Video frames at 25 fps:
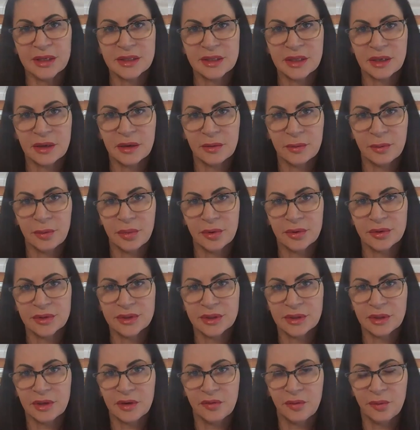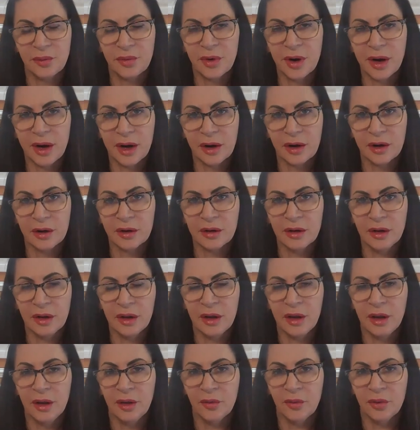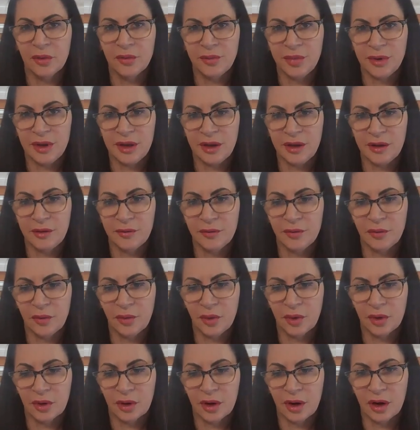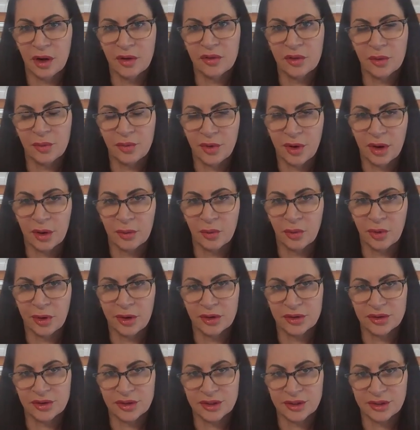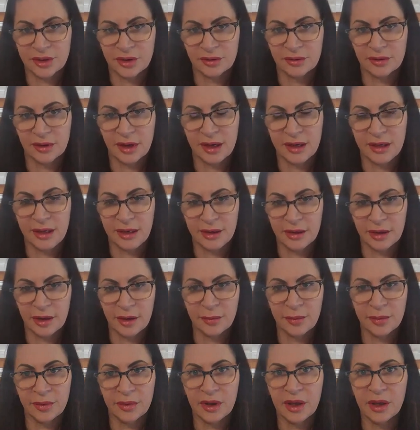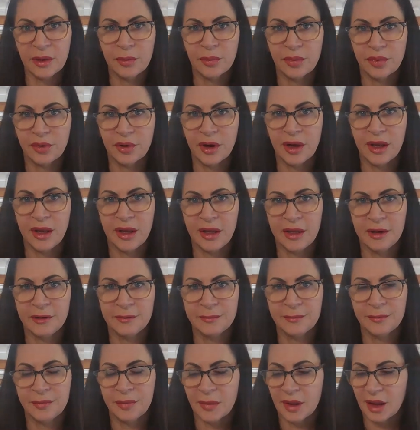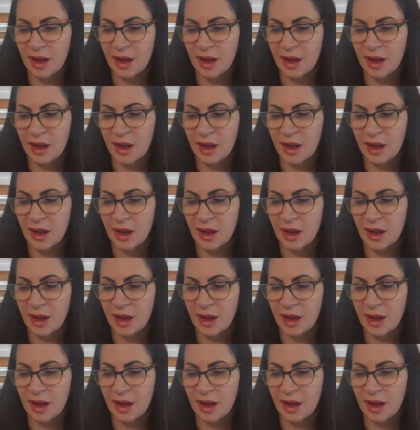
as a person of prayer would be for other prayer warriors to start lining up and praying.